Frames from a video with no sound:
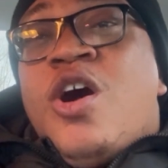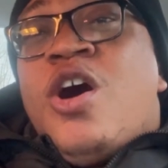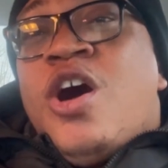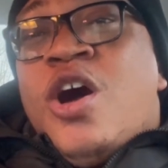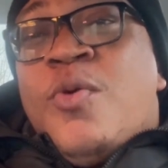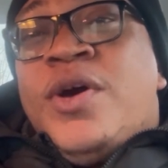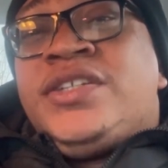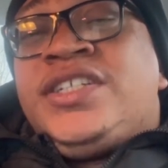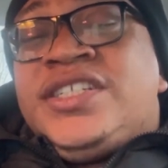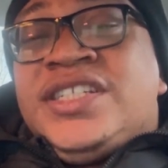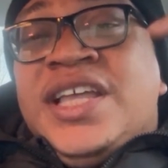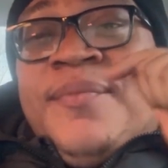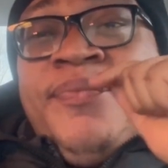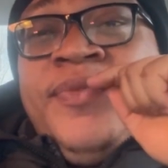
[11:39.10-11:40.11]
what's his
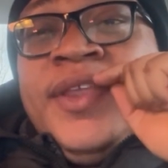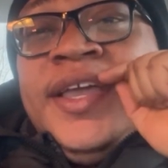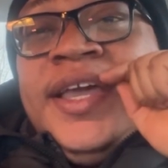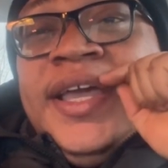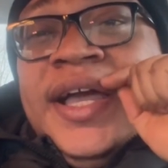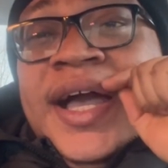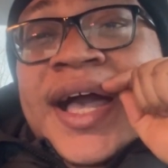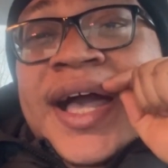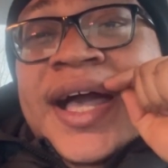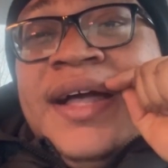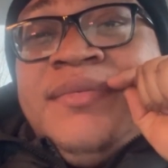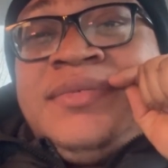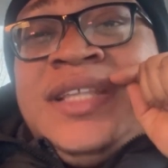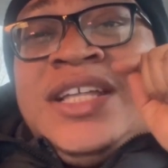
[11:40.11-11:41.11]
name?
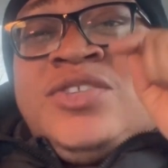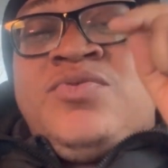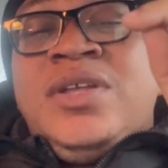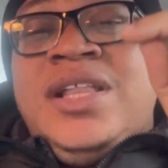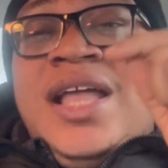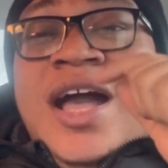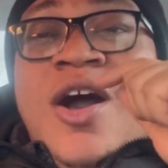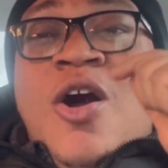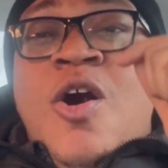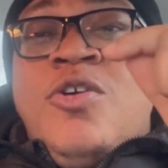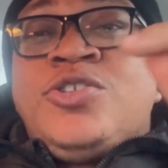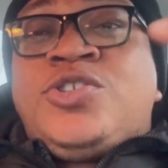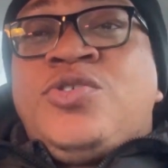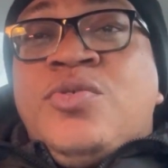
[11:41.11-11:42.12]
Tetuila
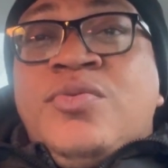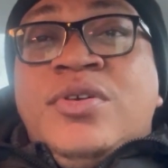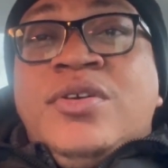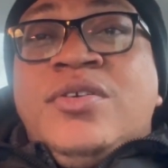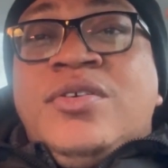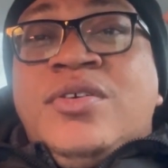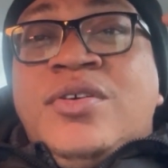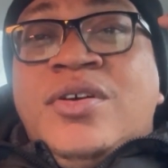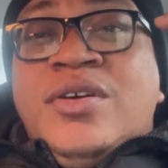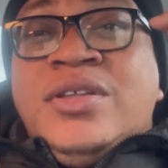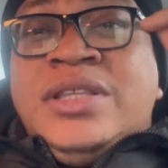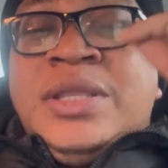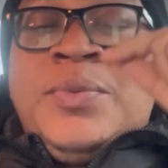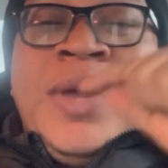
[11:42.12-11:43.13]
also,
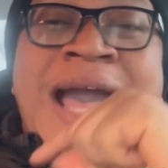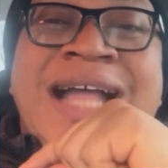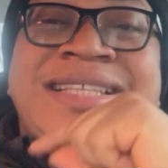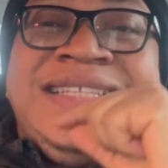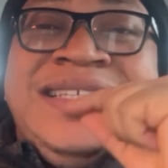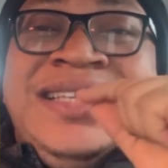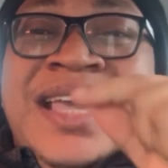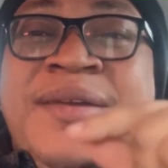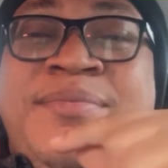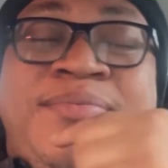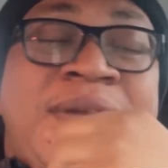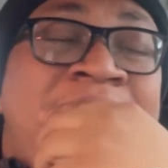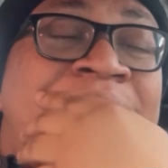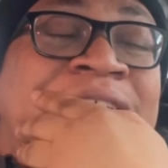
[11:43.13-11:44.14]
we had
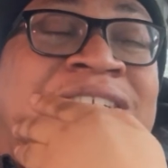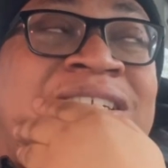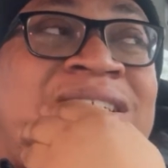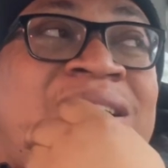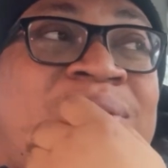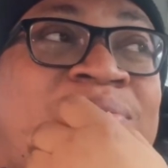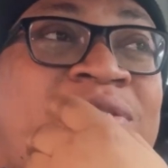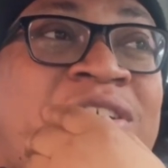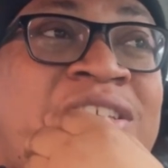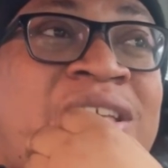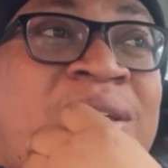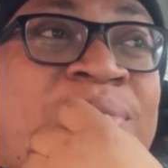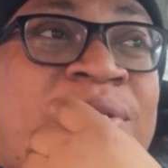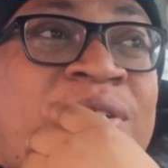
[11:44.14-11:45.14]
Gabriel, what's his name?
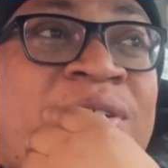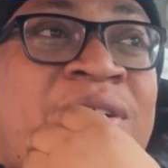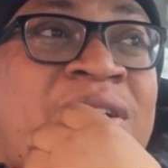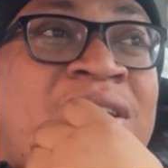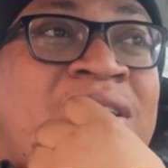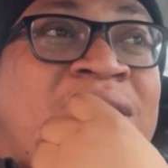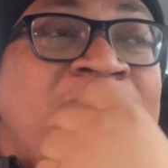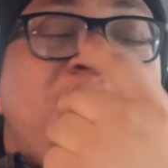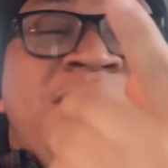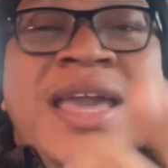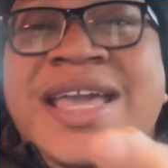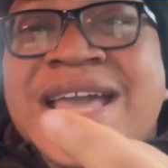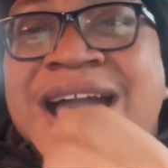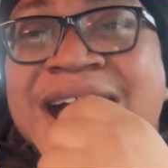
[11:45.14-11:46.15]
Not Gabriel.
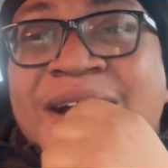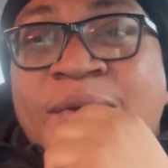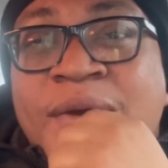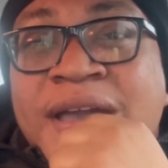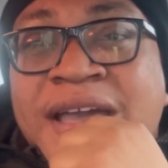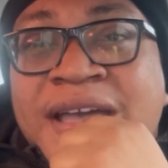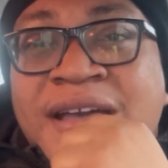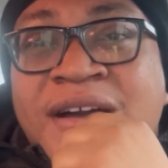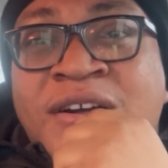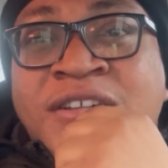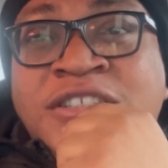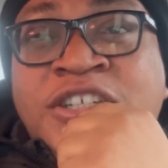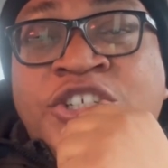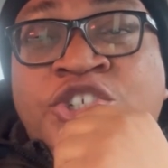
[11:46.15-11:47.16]
Benga Aware
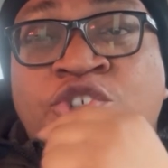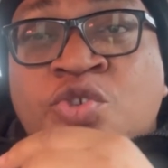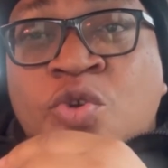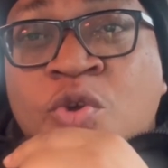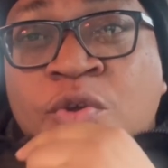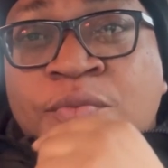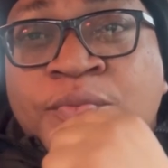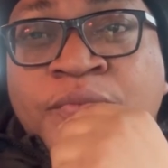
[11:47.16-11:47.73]
on the show,